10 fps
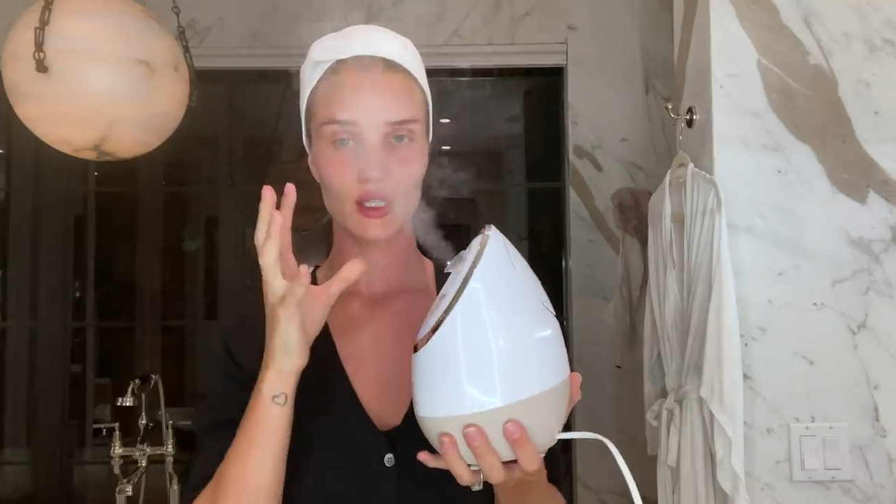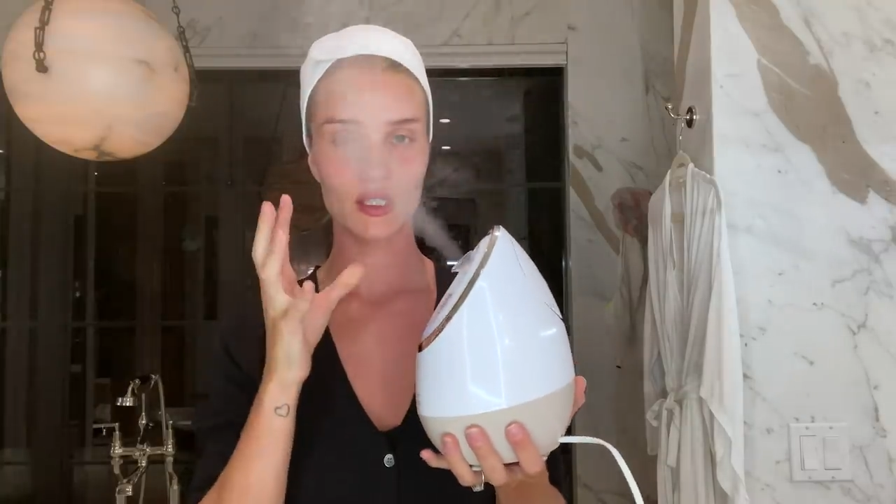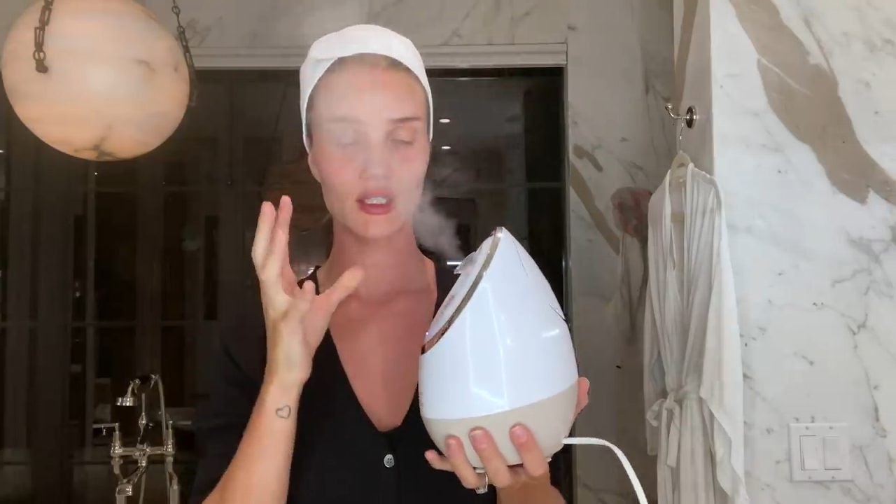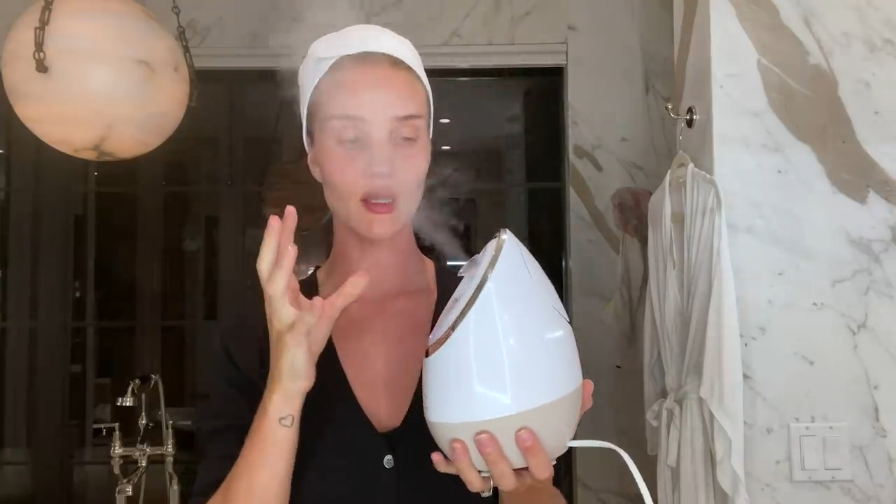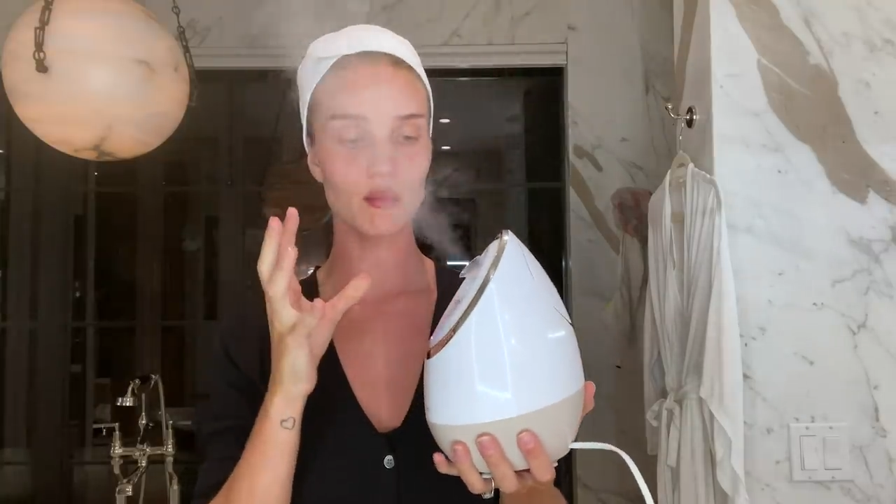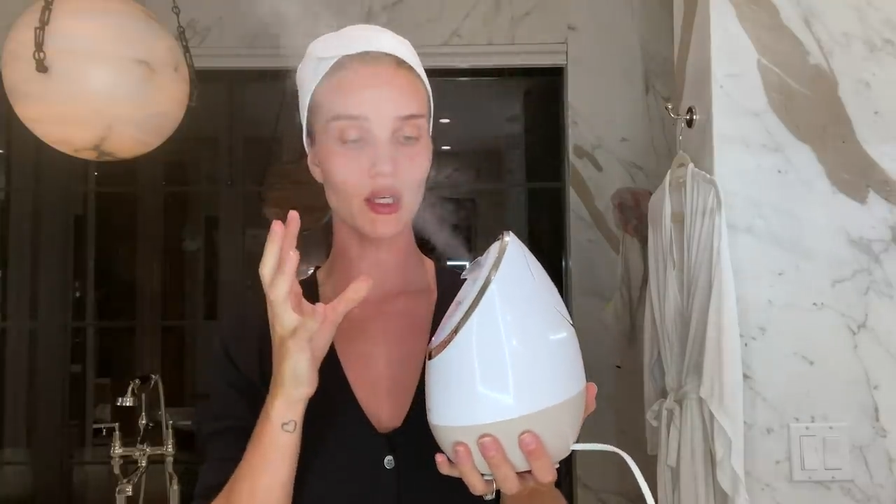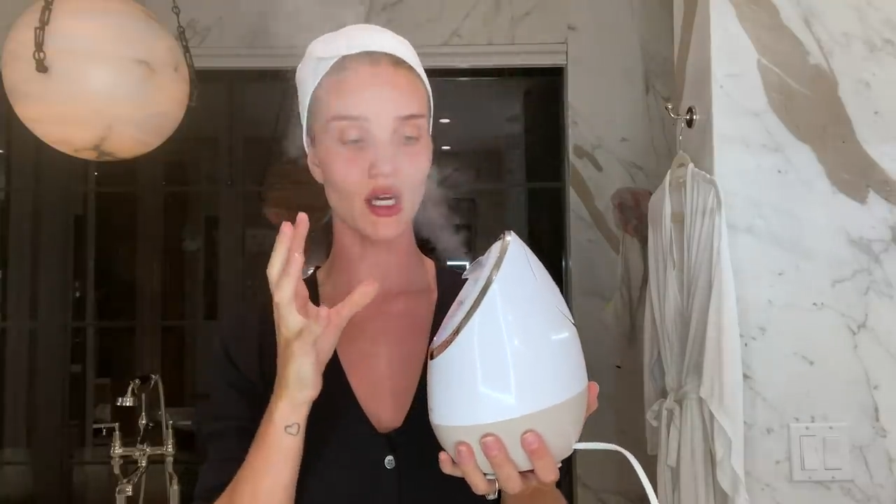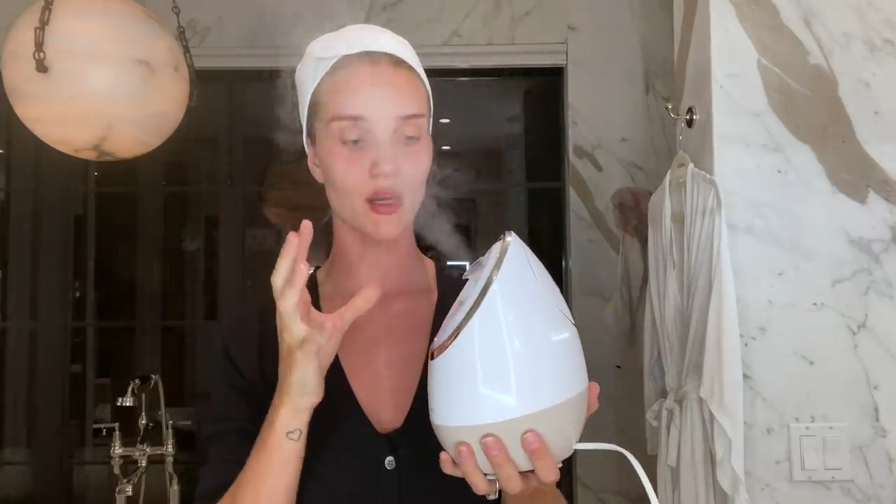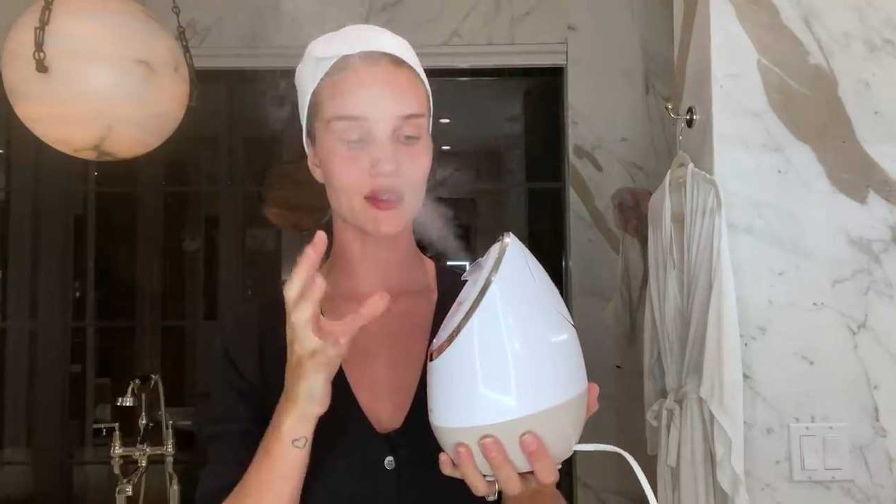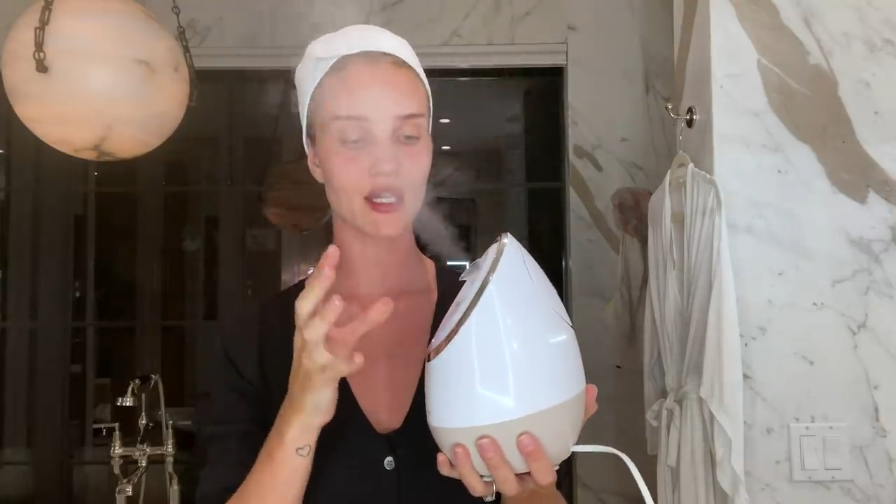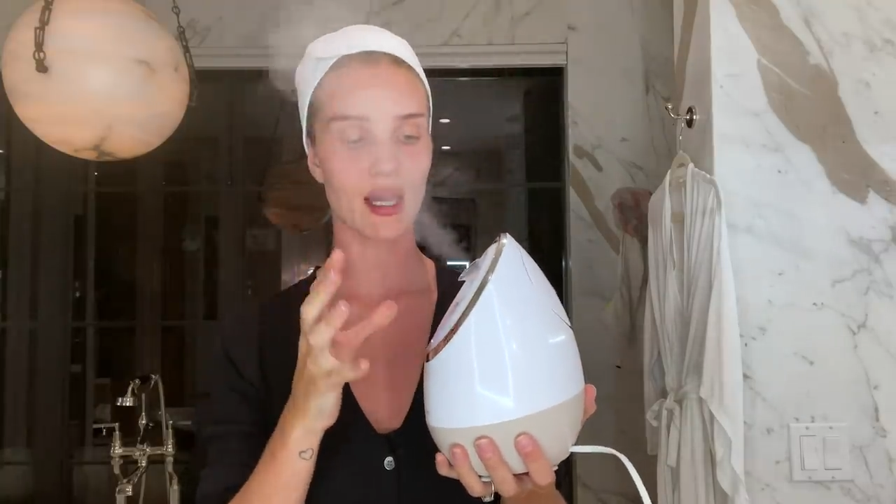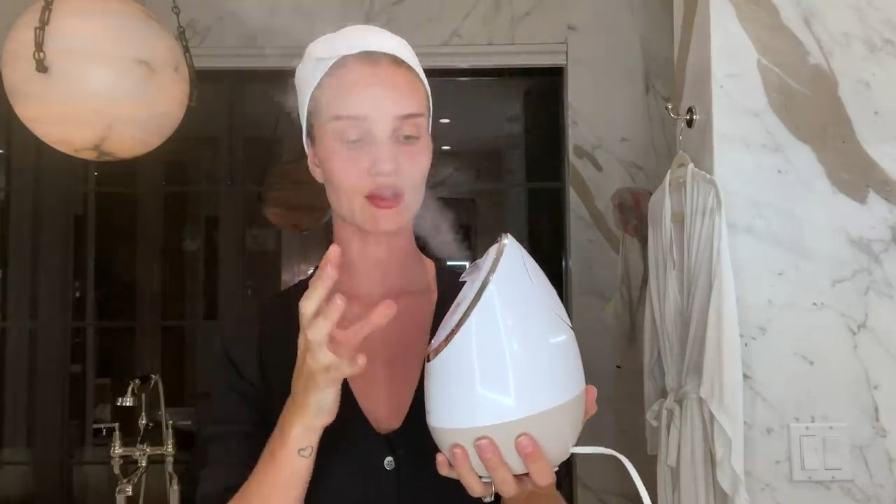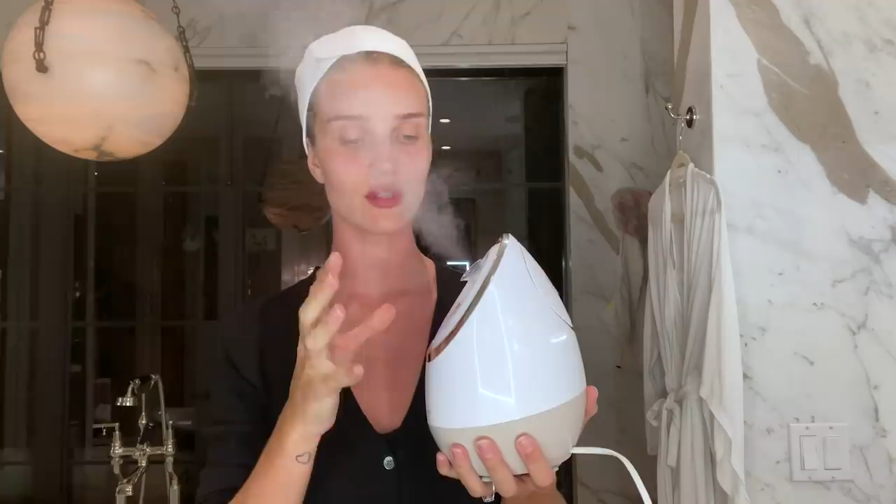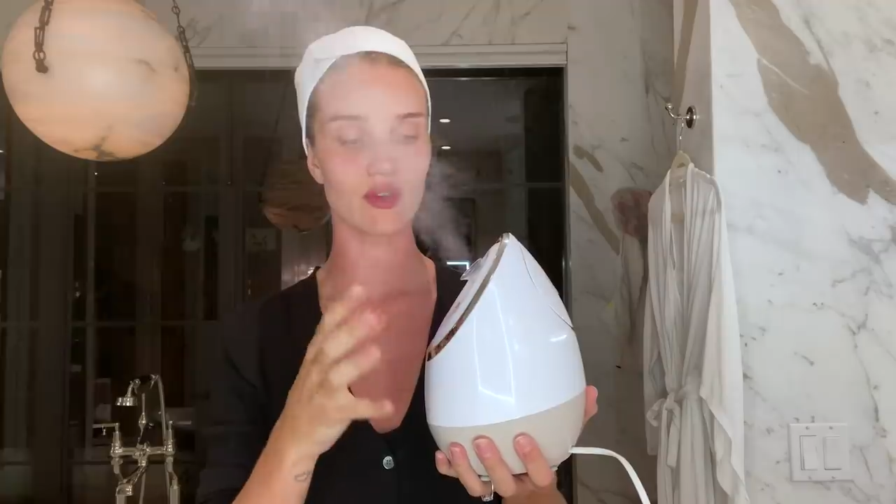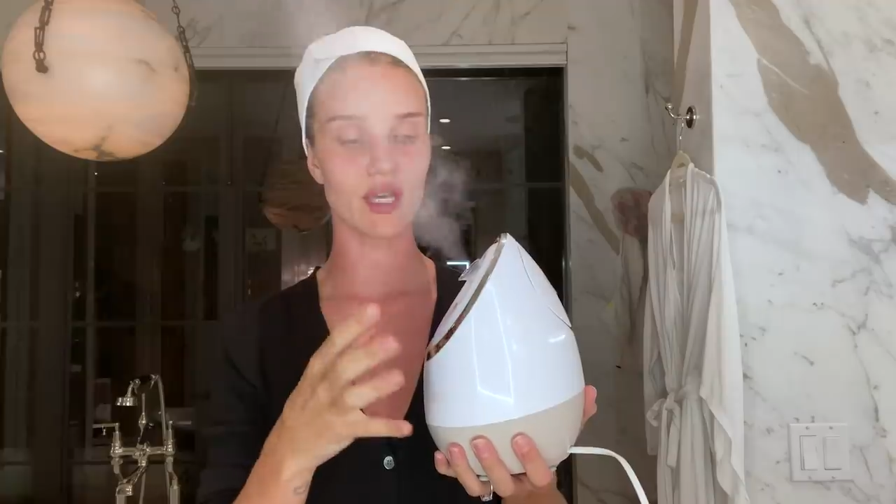steam that comes
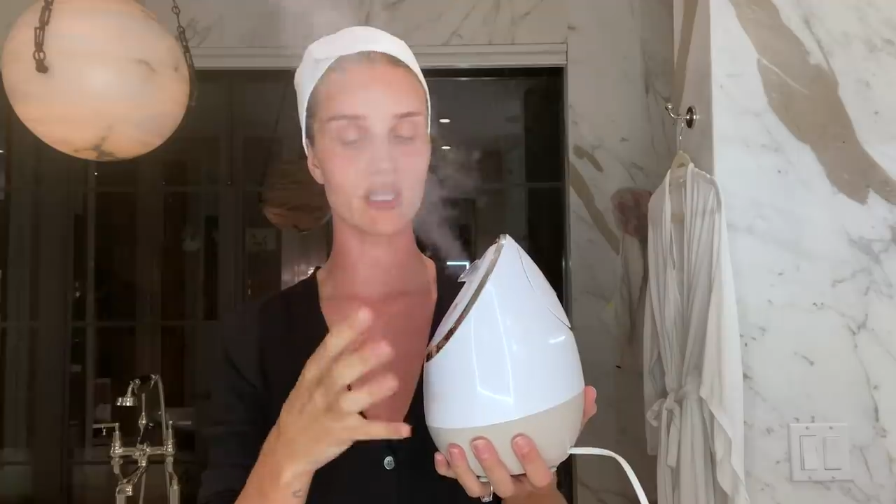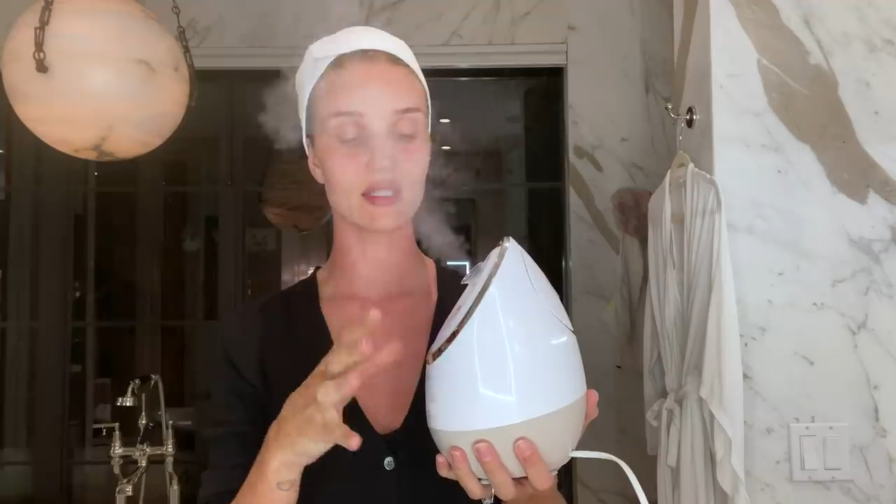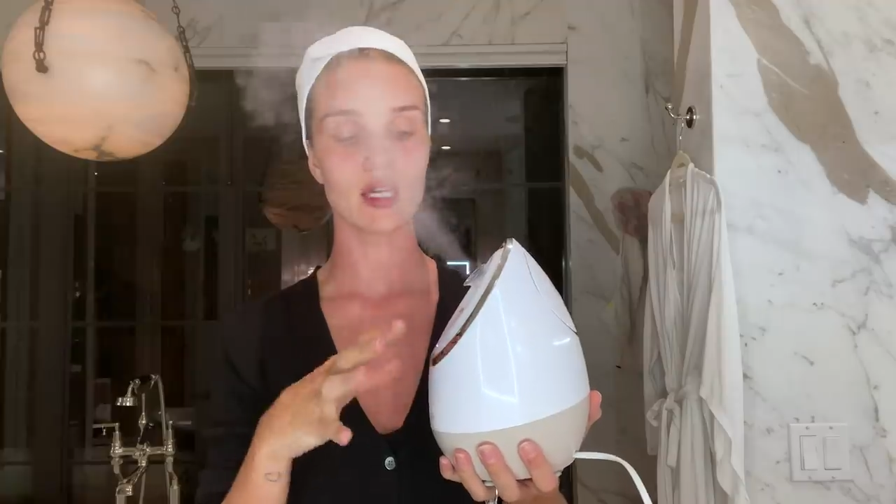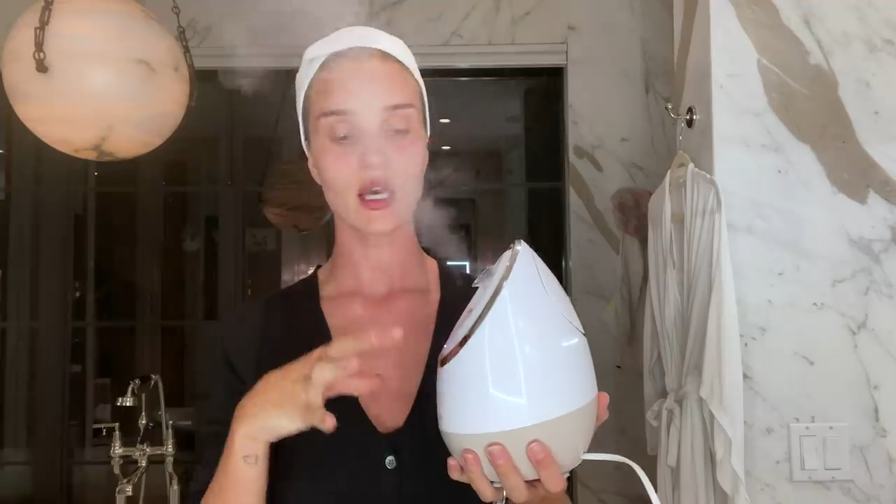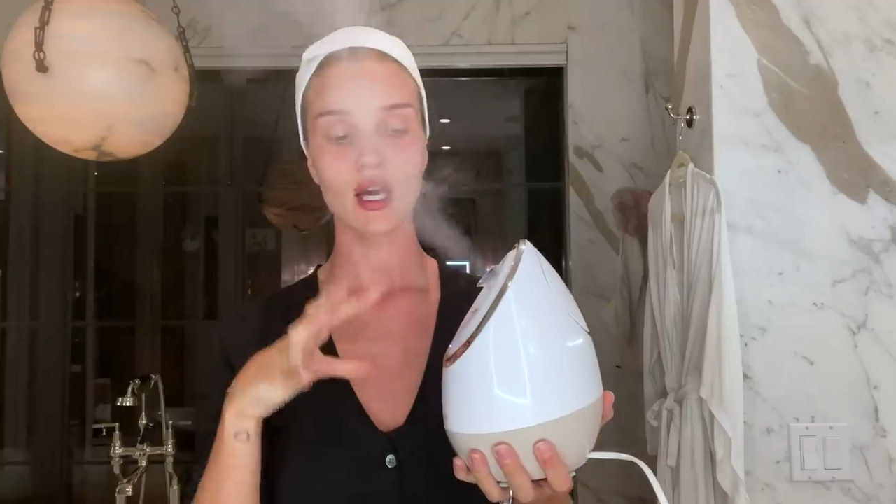out of this.